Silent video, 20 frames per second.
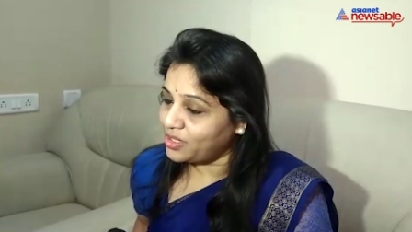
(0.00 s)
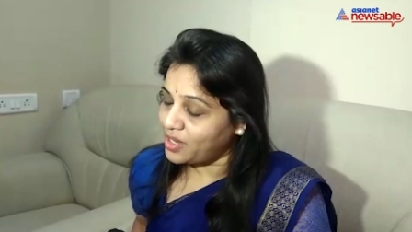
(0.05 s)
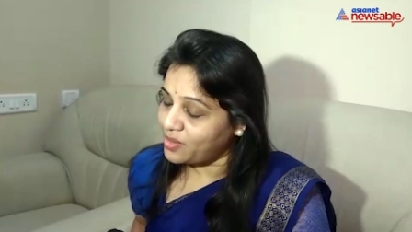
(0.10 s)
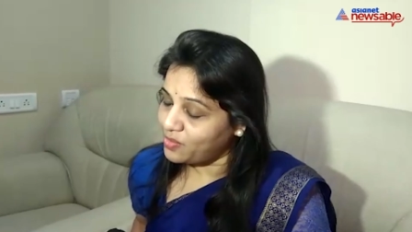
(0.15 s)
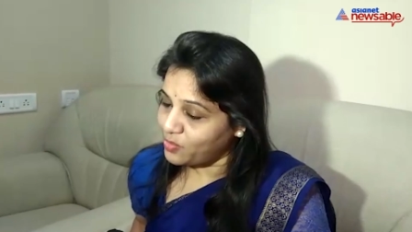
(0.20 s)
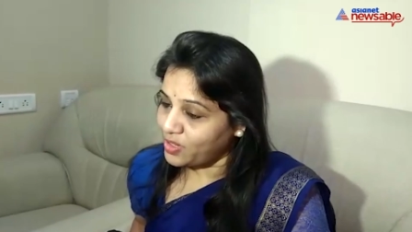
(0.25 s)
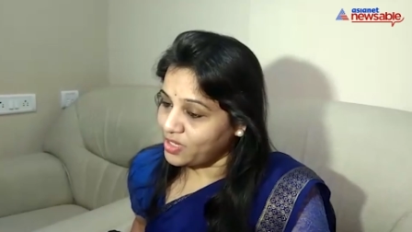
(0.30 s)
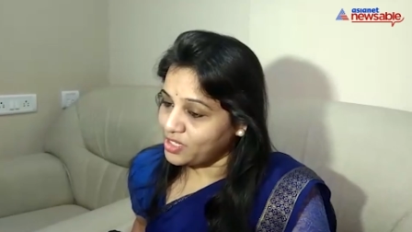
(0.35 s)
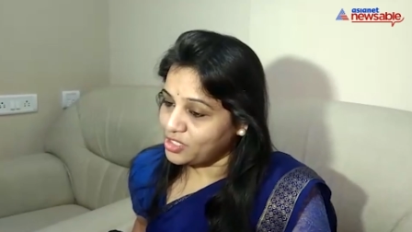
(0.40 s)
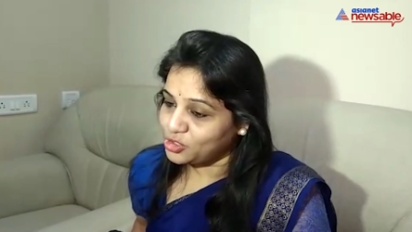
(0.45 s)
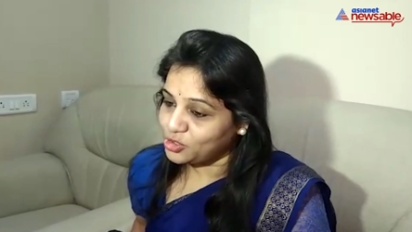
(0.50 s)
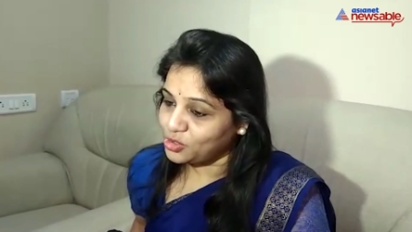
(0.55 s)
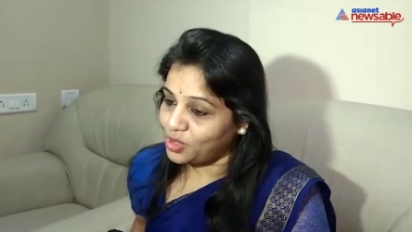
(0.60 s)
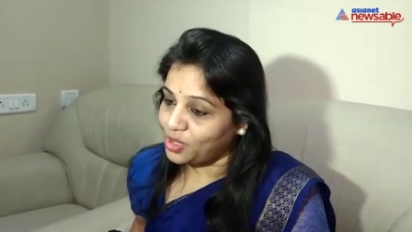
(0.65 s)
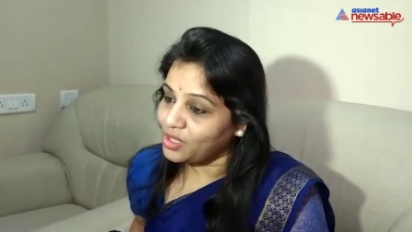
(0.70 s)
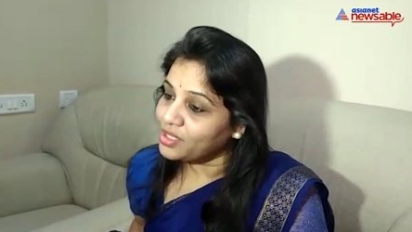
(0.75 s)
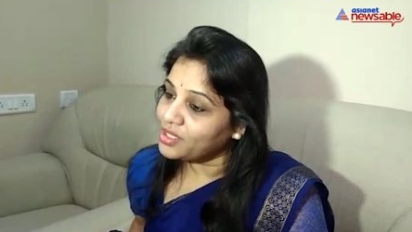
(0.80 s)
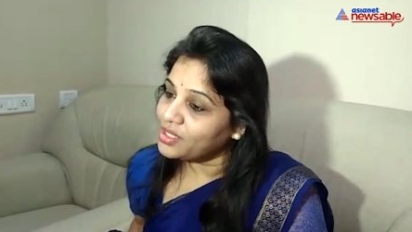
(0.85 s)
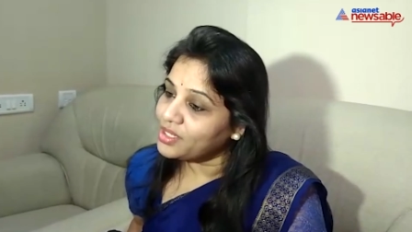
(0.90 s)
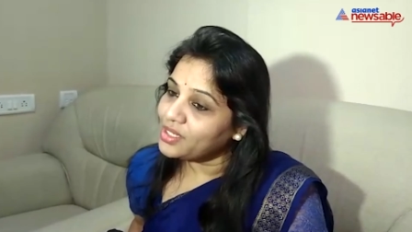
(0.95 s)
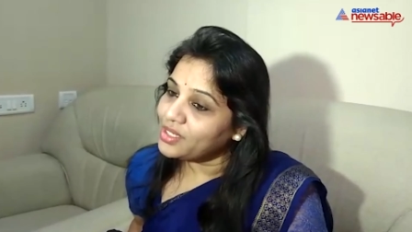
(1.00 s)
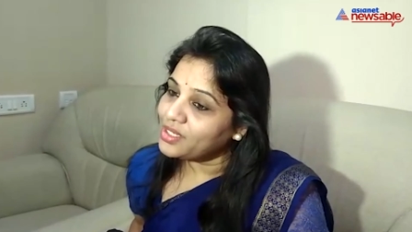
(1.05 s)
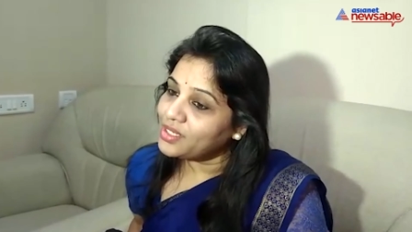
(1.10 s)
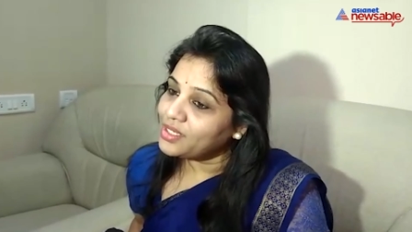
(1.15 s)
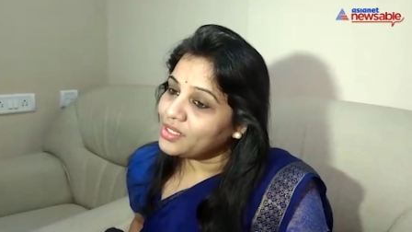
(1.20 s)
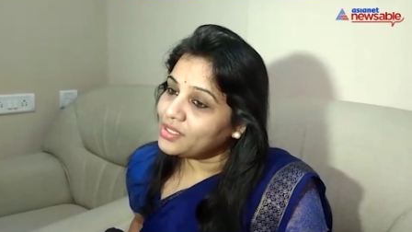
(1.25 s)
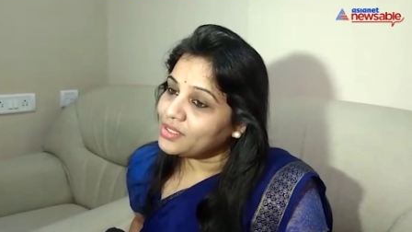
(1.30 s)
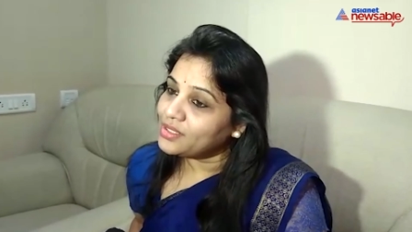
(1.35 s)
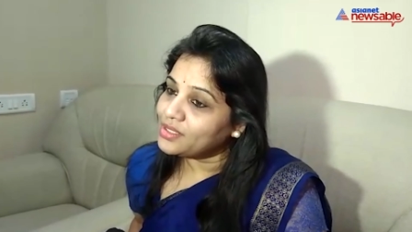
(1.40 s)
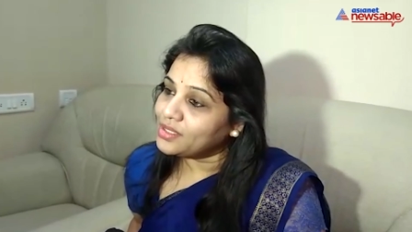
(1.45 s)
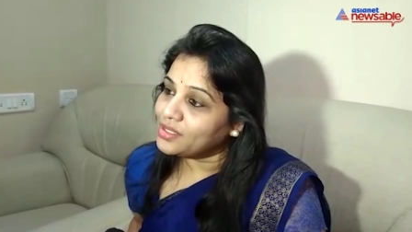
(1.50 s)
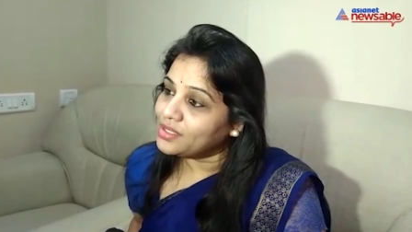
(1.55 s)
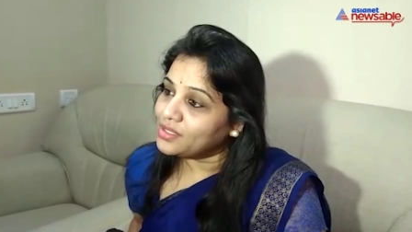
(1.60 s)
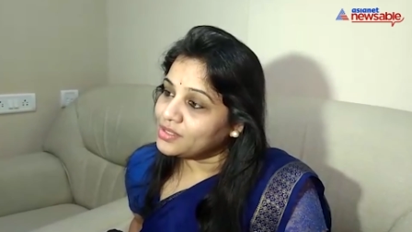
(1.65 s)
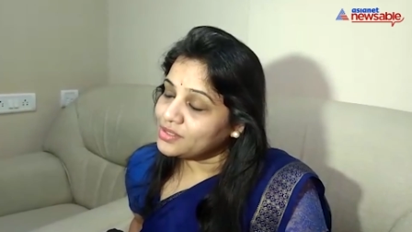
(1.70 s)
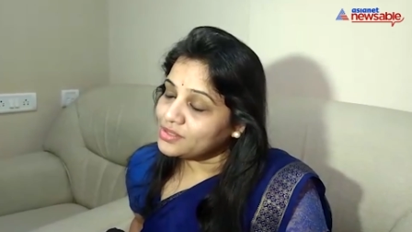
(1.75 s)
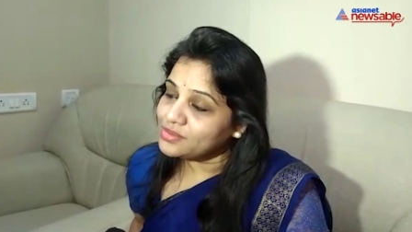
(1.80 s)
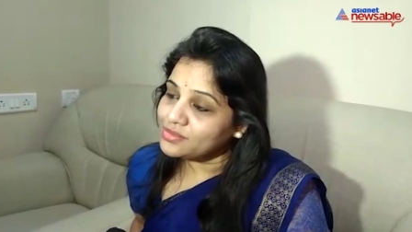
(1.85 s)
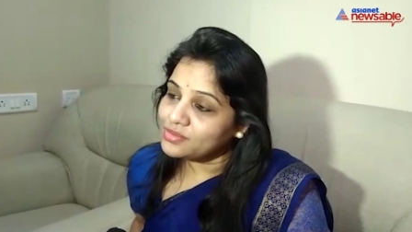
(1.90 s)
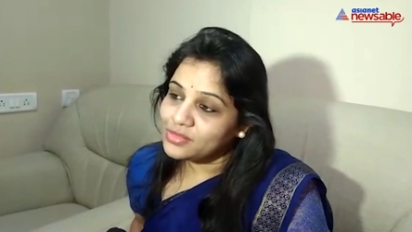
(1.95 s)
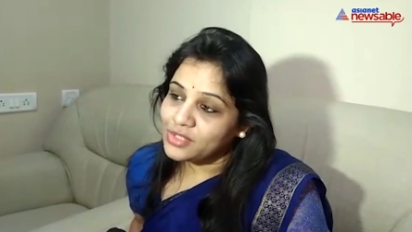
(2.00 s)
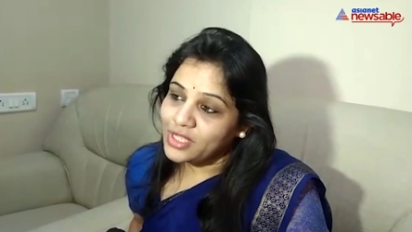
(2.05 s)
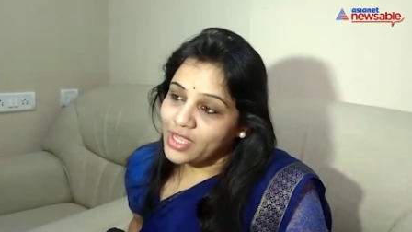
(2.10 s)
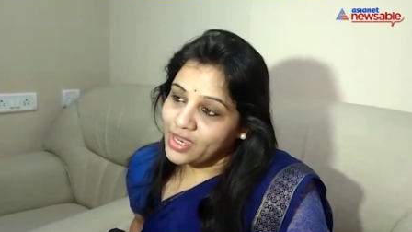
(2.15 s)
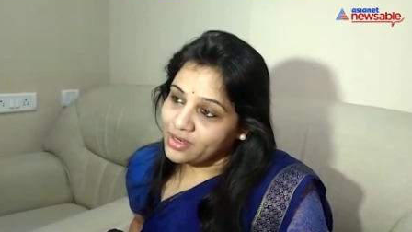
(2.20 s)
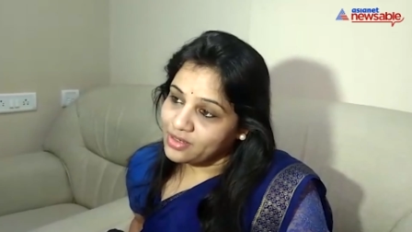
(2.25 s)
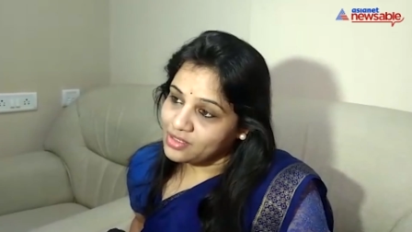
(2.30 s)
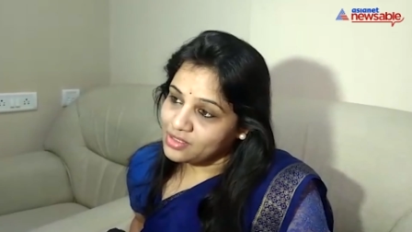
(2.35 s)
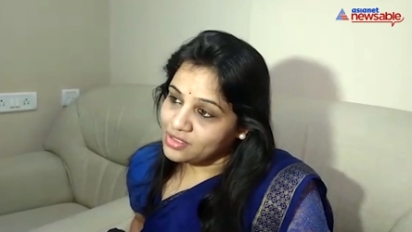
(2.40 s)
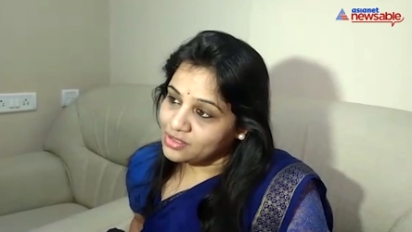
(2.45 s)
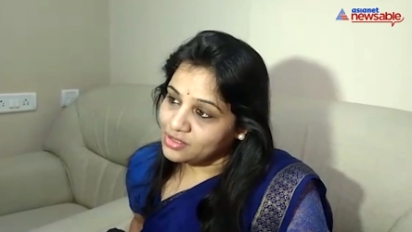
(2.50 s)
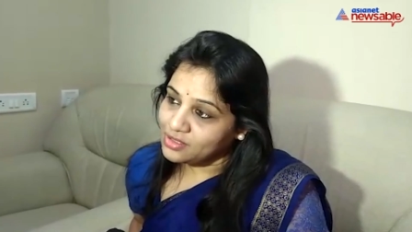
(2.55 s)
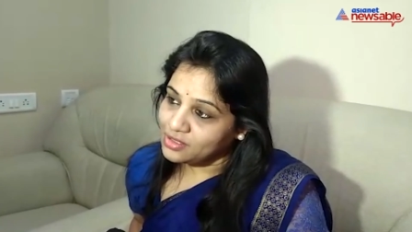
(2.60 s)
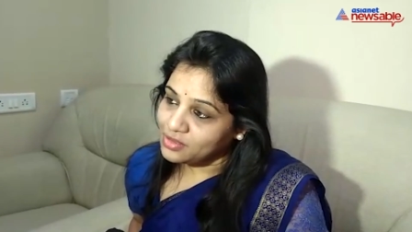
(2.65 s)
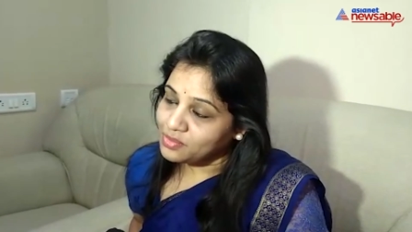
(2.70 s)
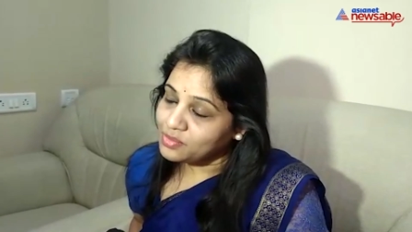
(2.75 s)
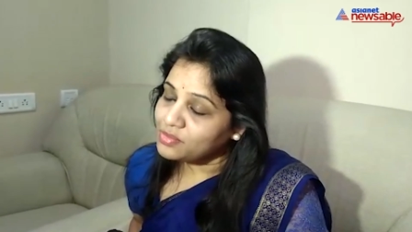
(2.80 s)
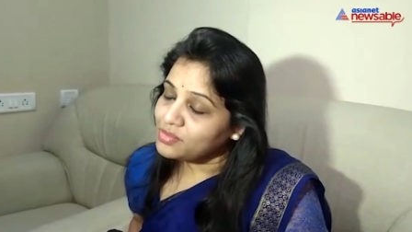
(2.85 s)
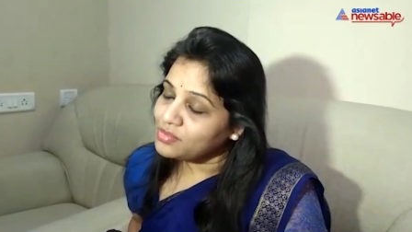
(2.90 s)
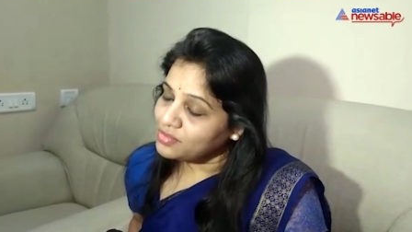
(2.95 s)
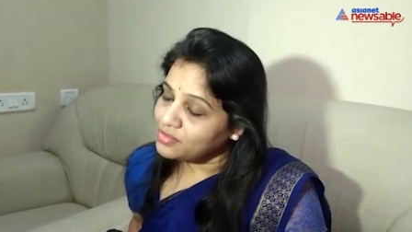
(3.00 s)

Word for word: I'm very sure uh, that uh,